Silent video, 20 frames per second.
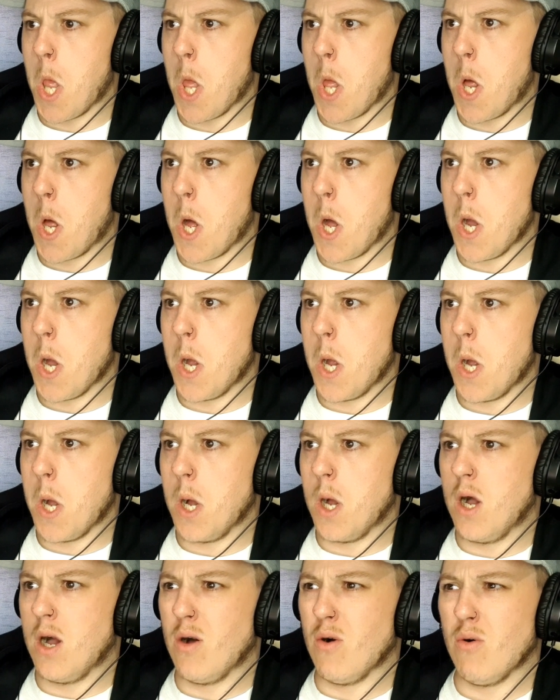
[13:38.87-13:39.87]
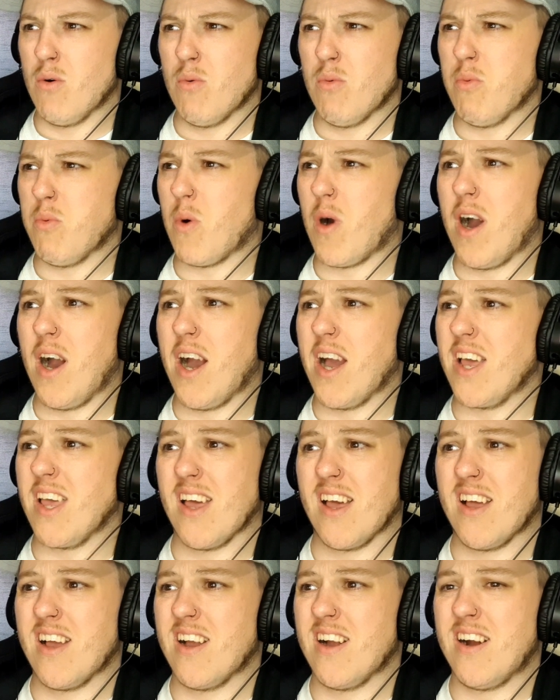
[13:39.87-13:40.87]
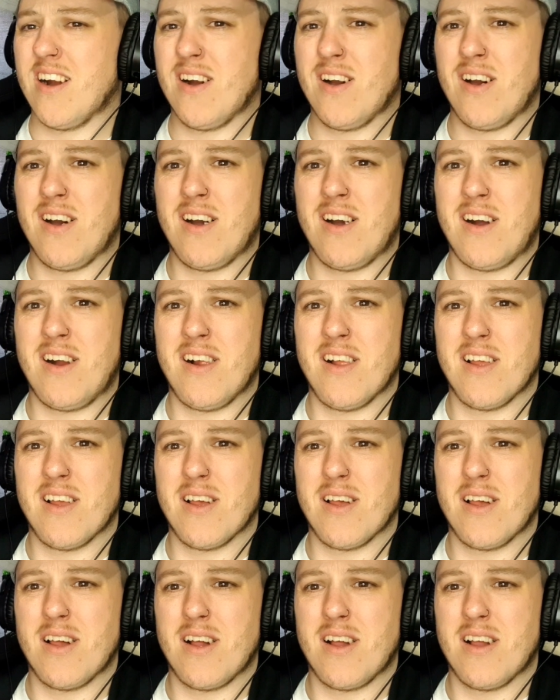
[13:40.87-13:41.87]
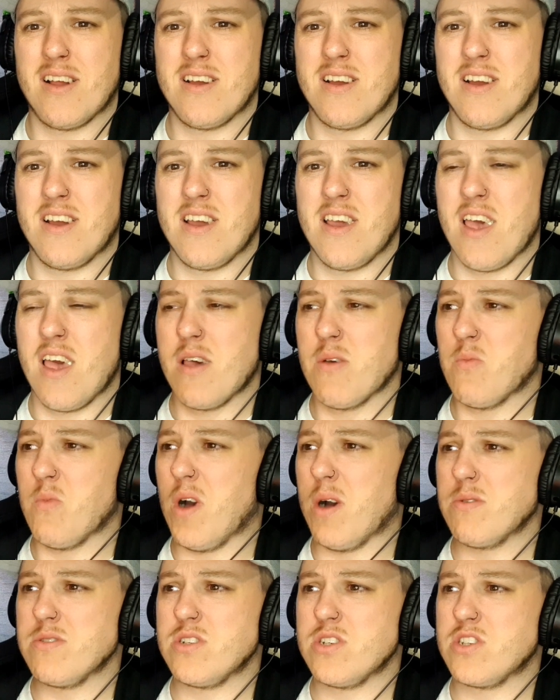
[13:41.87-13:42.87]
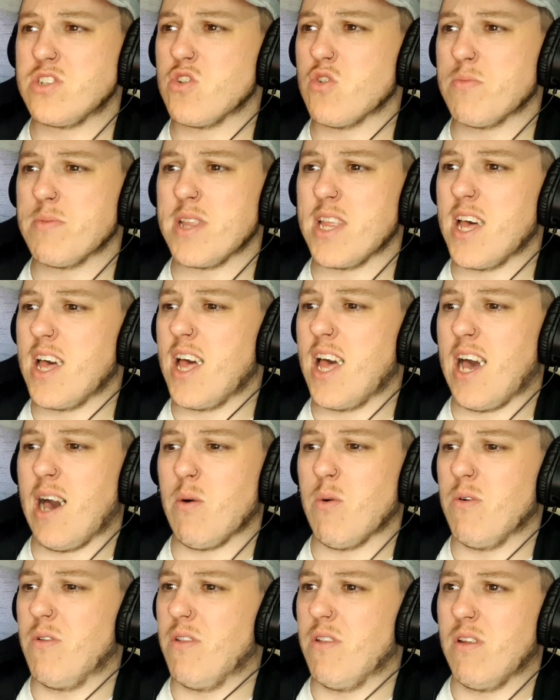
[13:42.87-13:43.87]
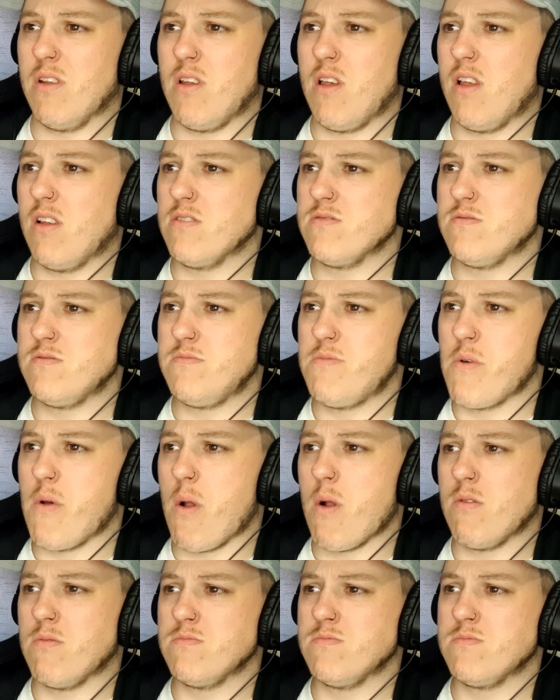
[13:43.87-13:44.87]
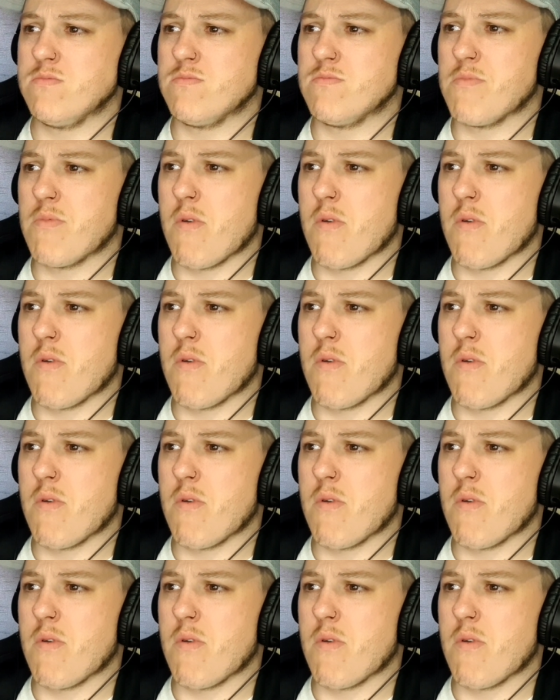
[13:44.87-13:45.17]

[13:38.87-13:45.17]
The third video, filmed as a live video, going out to thousands of viewers, shows things getting even creepier.